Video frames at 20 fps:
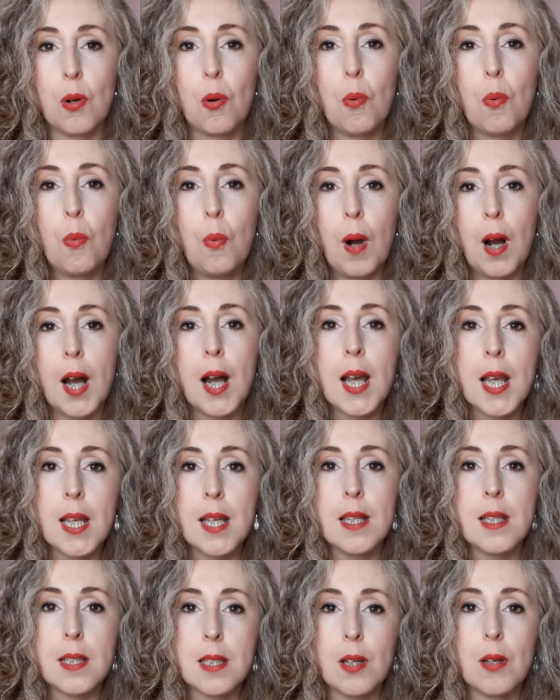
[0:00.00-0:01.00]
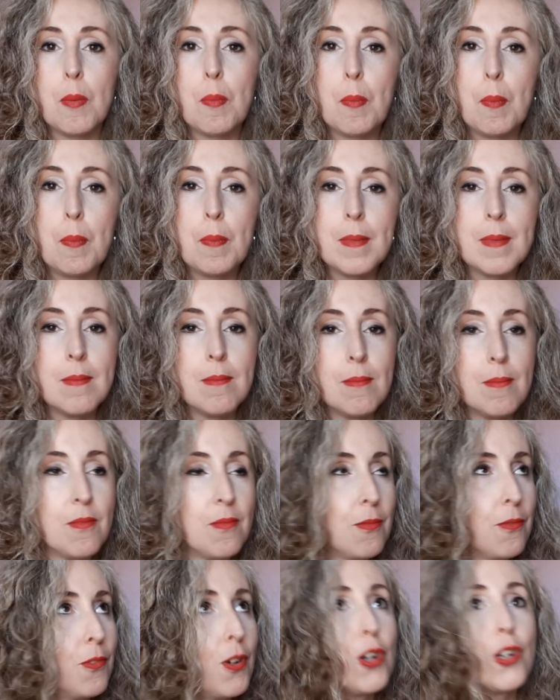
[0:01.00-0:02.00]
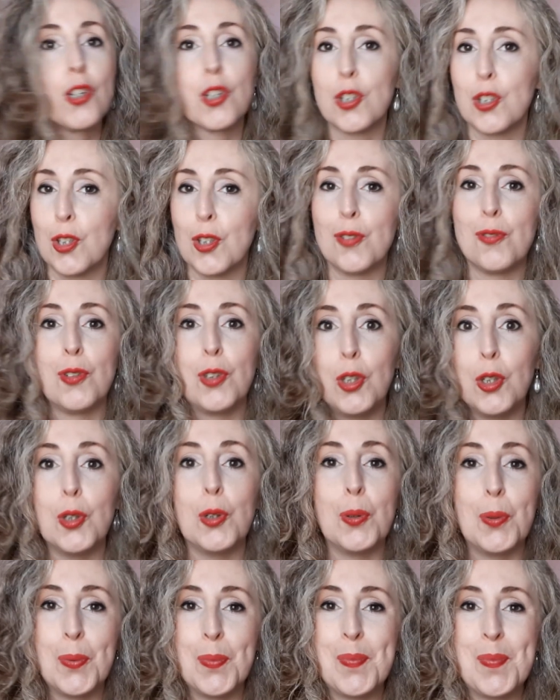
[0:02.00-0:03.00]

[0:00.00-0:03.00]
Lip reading: wise version of you.